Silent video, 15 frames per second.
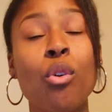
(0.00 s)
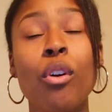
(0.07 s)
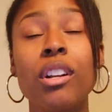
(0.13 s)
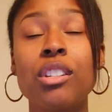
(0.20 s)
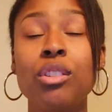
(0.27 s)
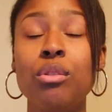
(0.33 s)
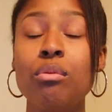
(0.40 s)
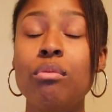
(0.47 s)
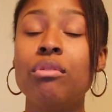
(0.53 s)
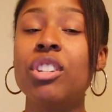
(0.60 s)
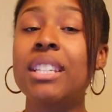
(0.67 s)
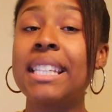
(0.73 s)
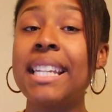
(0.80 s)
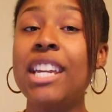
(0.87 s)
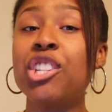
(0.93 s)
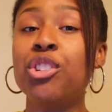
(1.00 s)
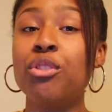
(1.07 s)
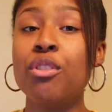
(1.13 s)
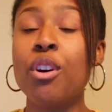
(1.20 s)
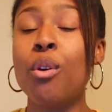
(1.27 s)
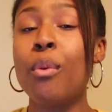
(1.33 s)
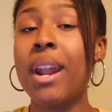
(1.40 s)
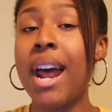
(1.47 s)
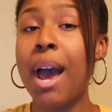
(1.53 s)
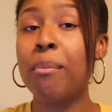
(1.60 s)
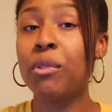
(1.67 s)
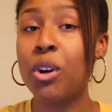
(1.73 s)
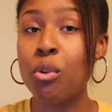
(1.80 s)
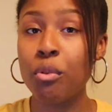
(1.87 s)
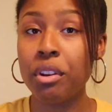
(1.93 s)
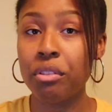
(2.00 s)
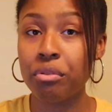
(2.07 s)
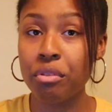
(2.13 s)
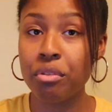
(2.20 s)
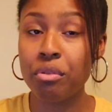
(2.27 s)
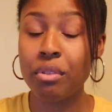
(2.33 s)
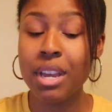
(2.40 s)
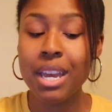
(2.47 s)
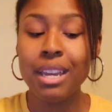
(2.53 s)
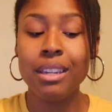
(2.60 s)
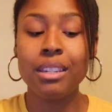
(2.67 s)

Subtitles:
or to just let you know what I'm going through